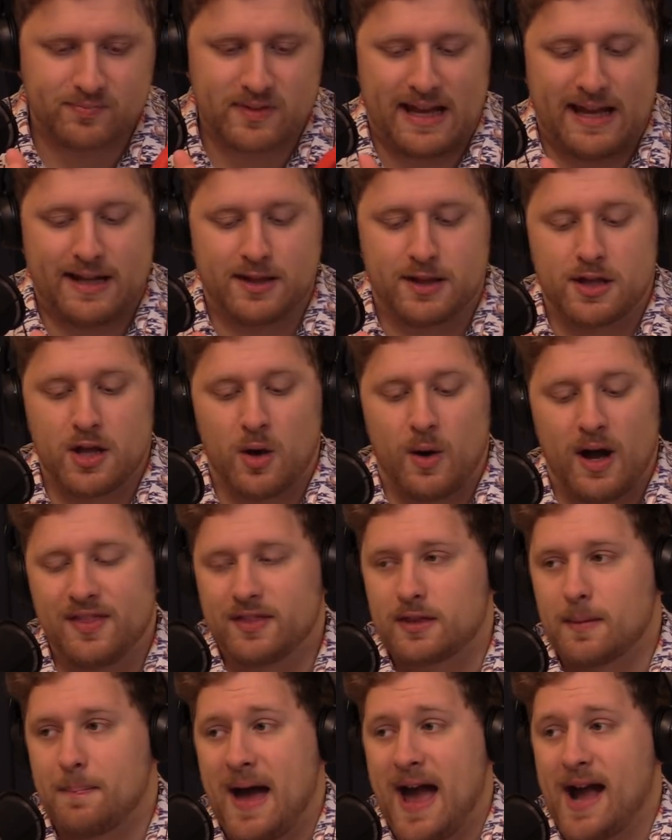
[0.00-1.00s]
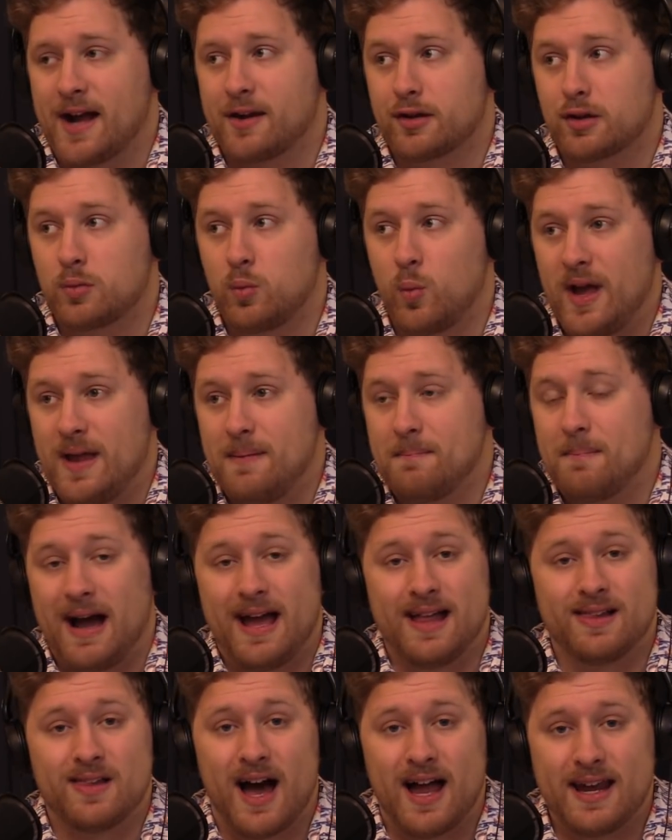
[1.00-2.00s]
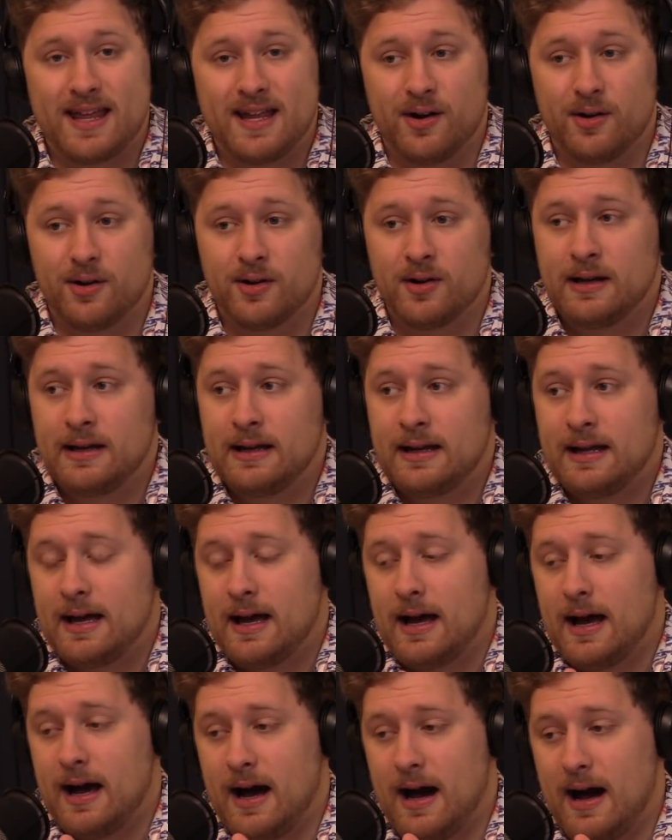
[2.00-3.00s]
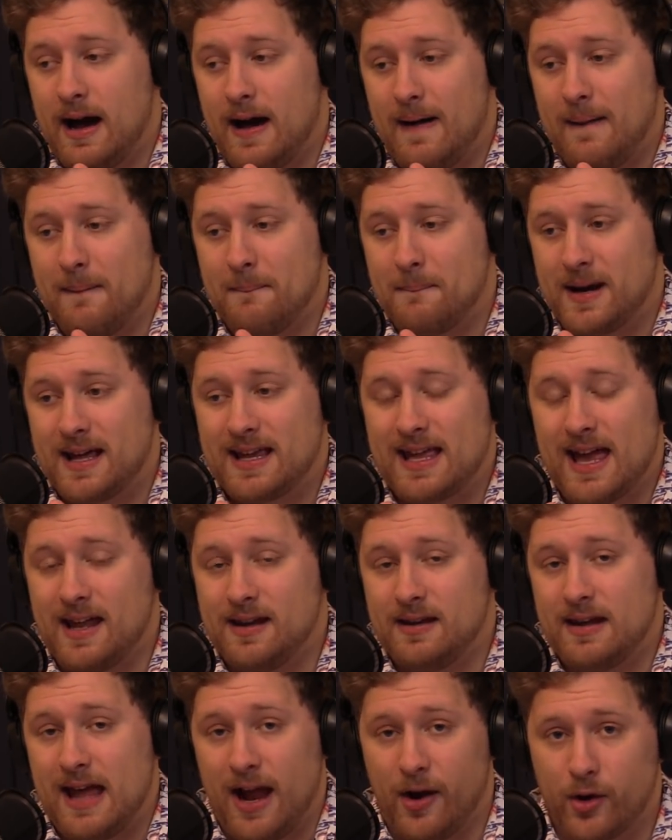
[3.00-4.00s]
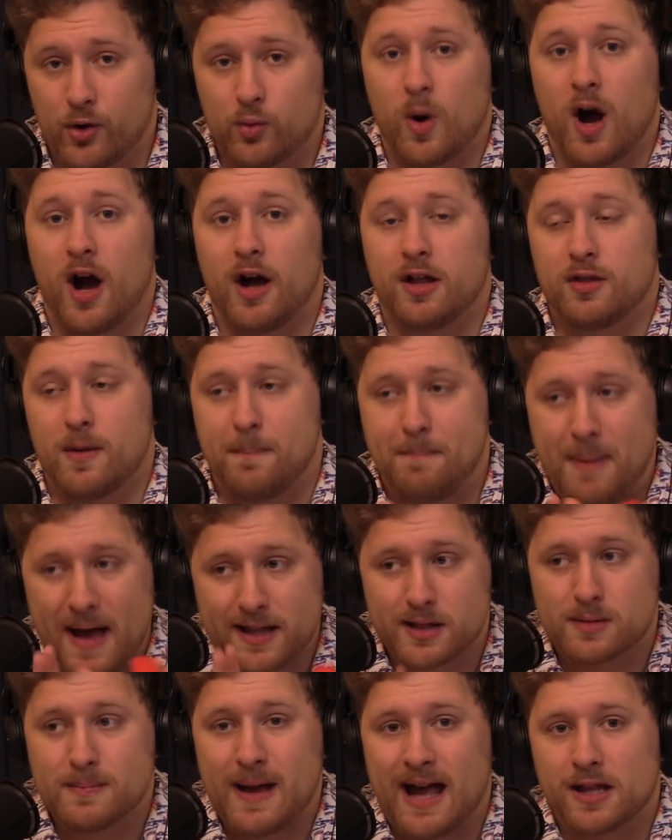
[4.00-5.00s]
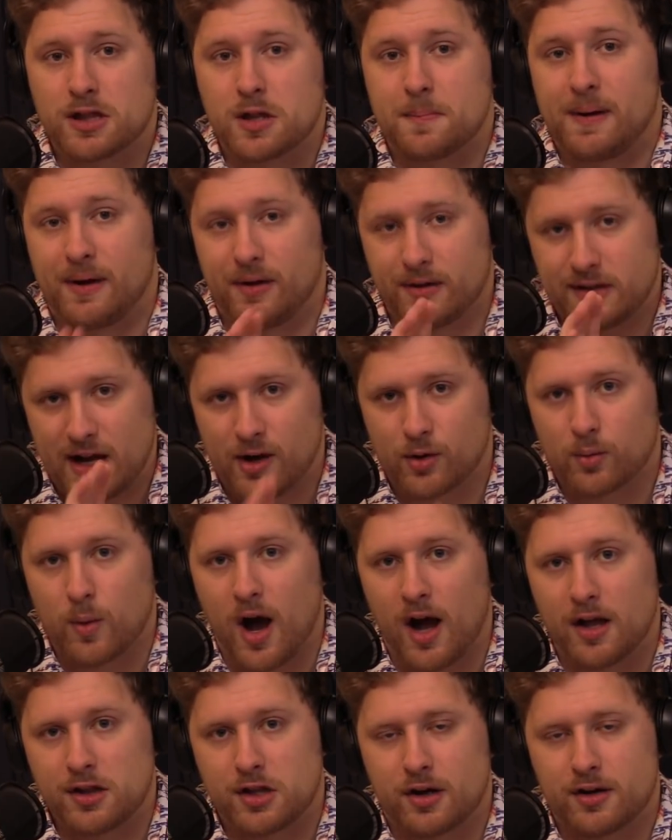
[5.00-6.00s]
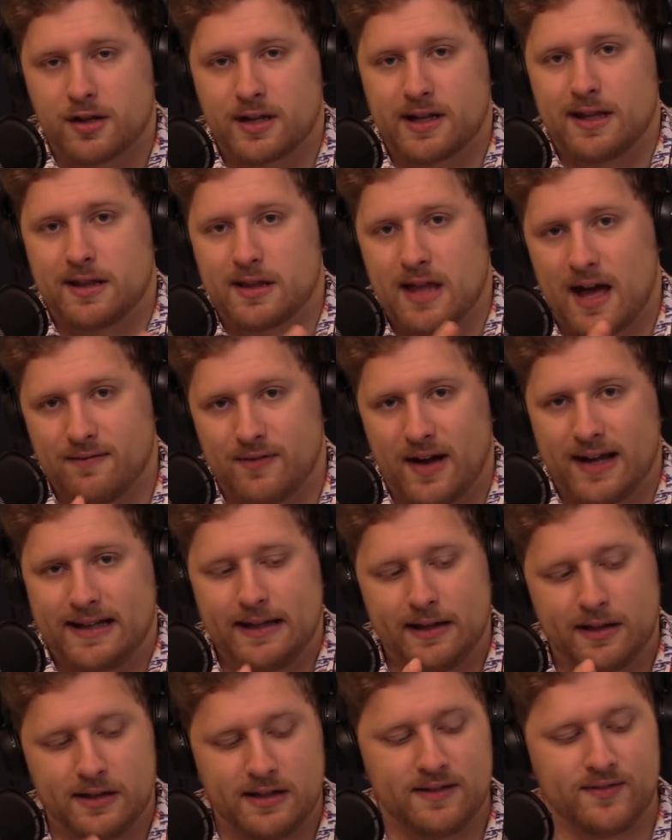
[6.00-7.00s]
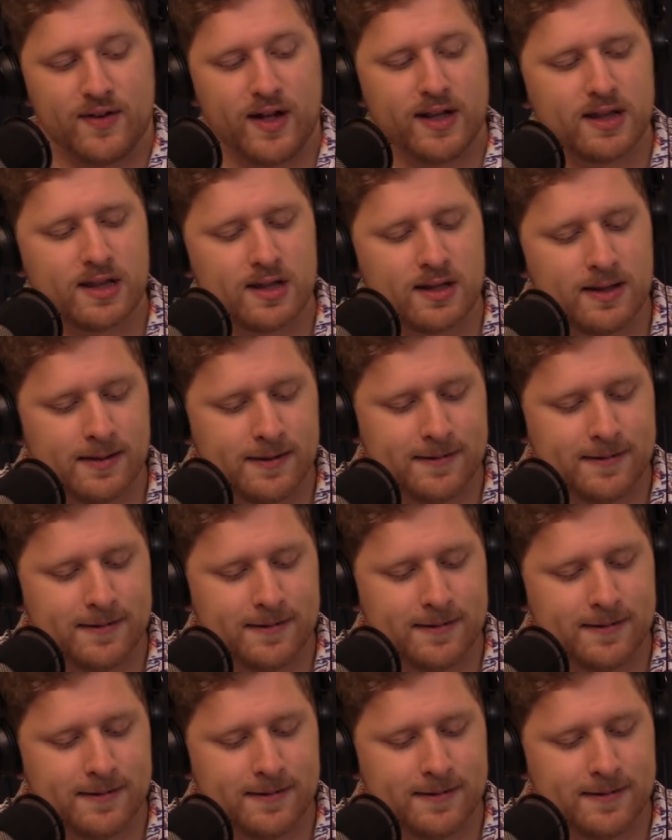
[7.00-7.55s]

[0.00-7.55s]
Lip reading: And so I think the Packers win by a lot here. But again, the best matchup here is Aaron Rodgers against that Vikings defense.